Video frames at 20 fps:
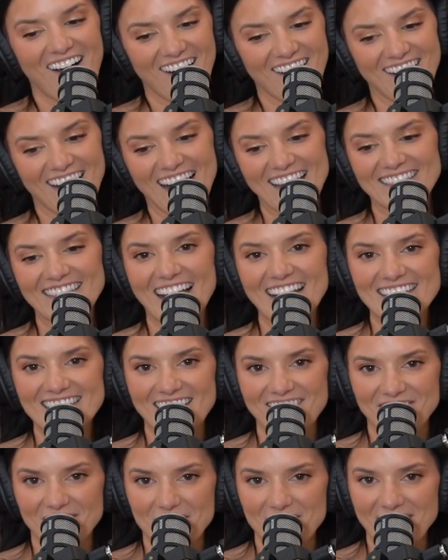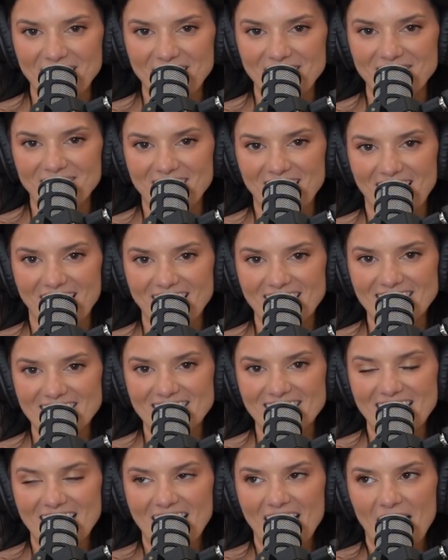All right. That's it for me, you
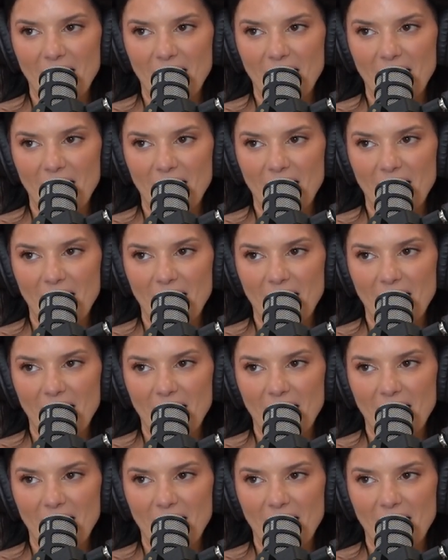guys.